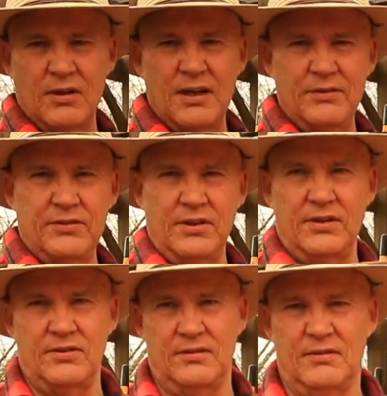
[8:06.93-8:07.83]
Obviously
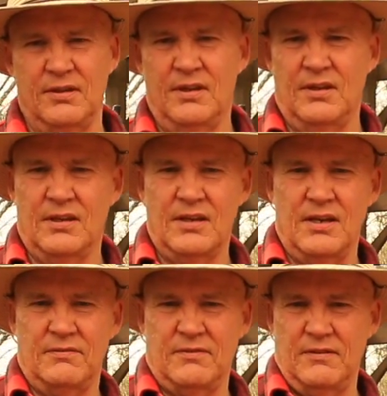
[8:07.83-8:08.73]
it's
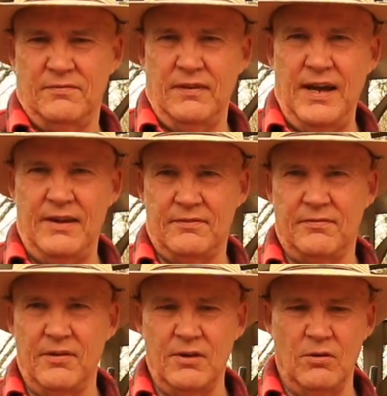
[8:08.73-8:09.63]
got a flat
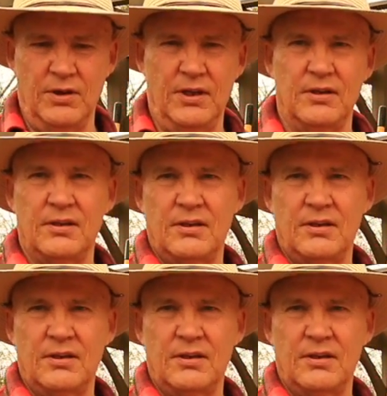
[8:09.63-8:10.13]
front on it,